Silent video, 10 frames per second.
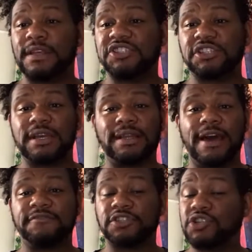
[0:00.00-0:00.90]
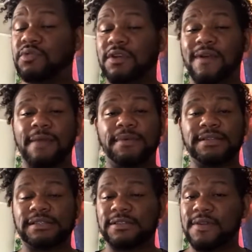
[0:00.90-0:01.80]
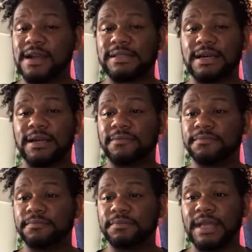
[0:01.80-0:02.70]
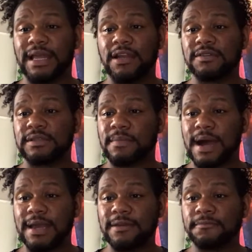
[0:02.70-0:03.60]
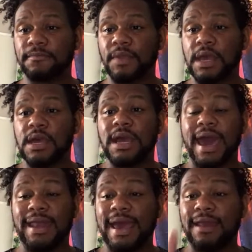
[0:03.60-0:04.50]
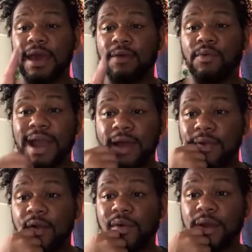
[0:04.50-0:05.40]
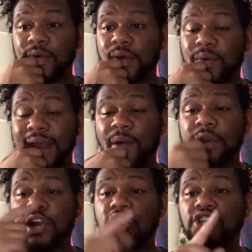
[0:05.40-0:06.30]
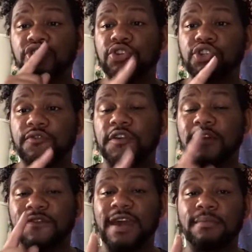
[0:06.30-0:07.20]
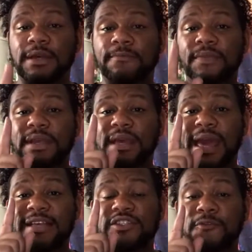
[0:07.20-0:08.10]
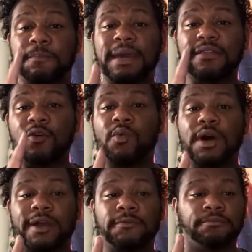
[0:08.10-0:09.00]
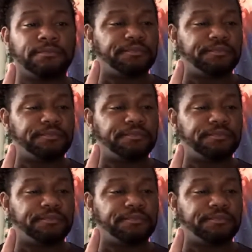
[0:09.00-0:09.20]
She ain't left you. You in the right place at the right time. Hello, somebody. And what I would encourage you to do for your family is to be the one